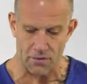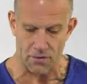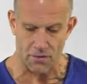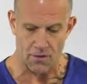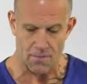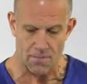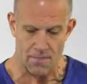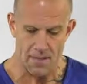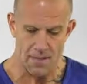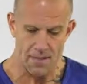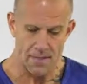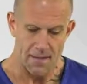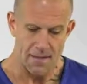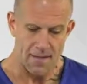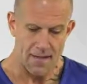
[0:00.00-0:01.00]
term,
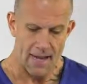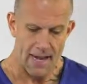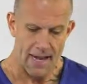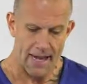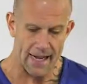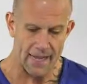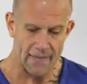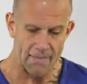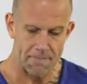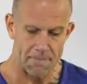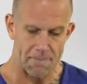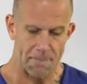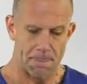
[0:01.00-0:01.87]
and